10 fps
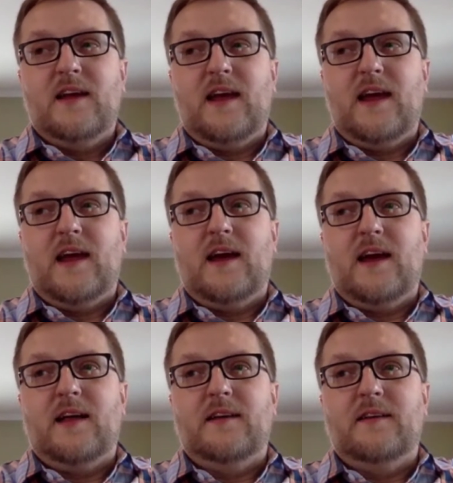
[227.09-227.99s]

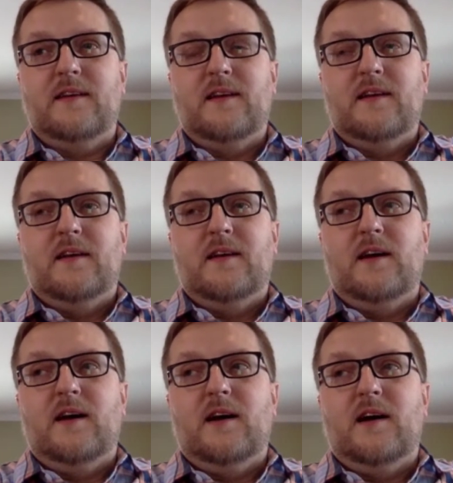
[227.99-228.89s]
And
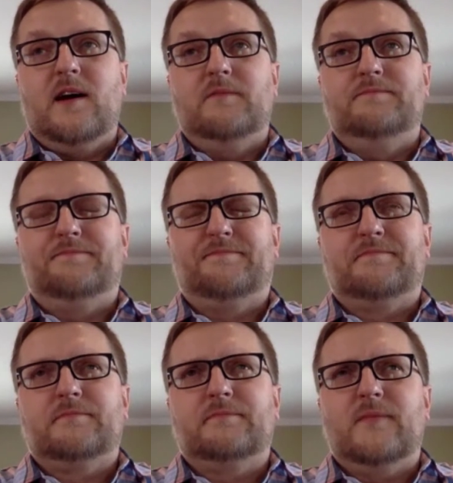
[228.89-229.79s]
I
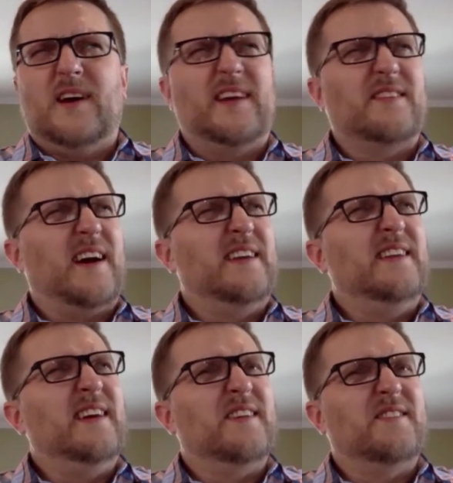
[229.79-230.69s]
guess
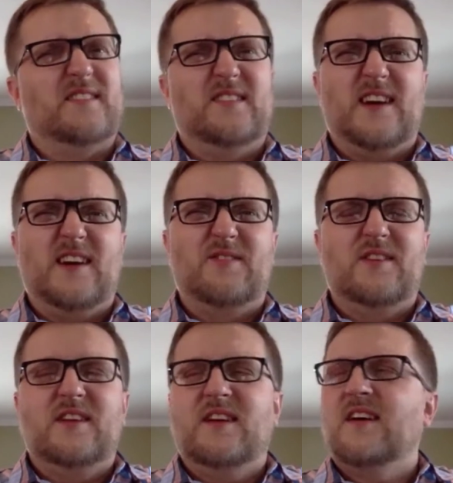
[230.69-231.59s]
IDSs at the time,
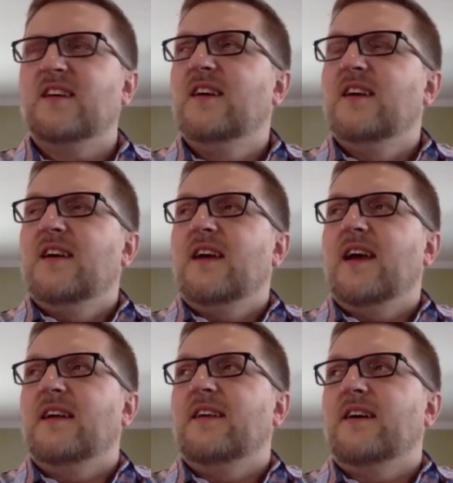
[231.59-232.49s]
wouldn't it? Yeah.
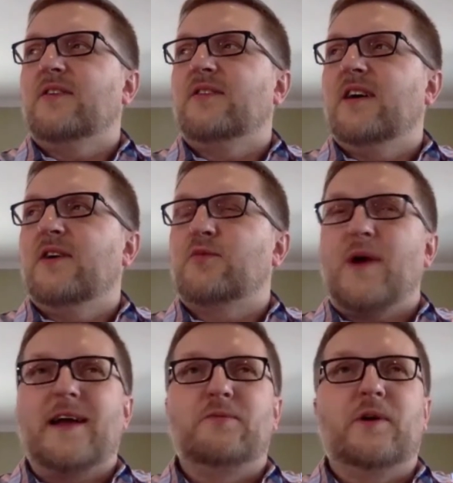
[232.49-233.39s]
And our
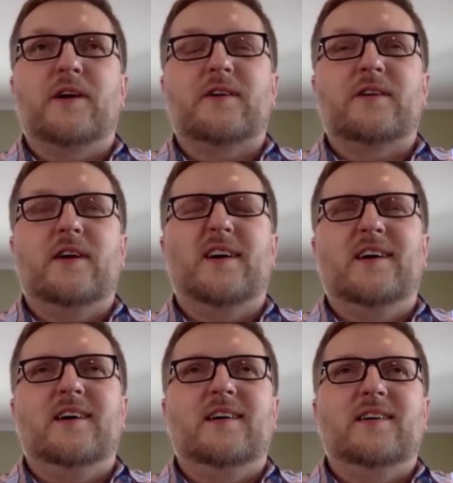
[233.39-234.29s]
Radware
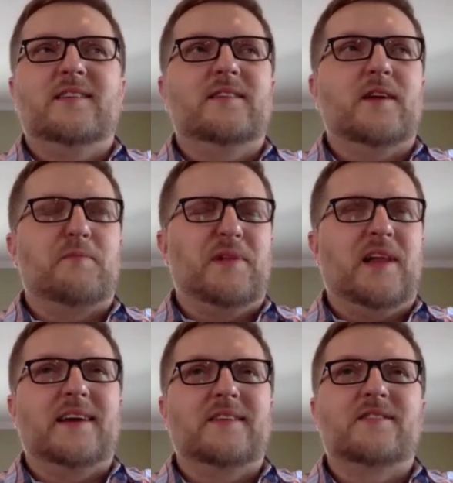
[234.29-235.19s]

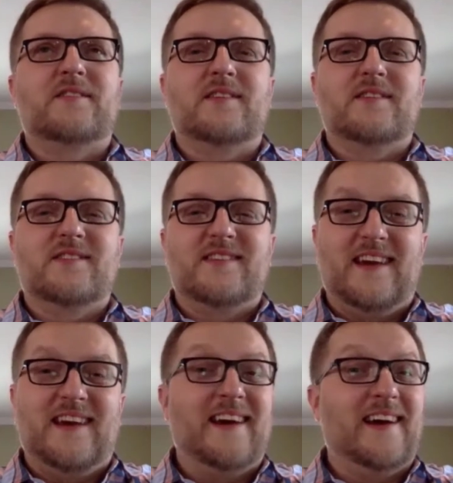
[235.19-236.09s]
appliances. Oh, wow.
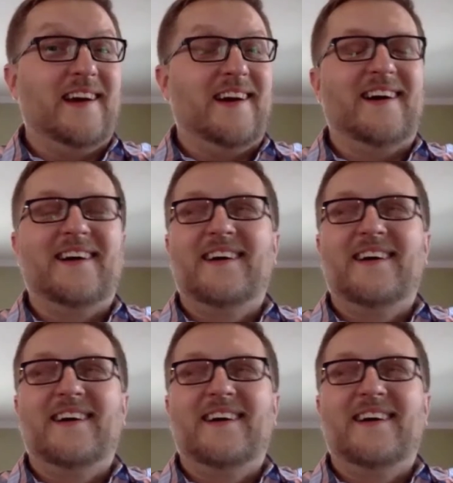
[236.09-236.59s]
Yeah.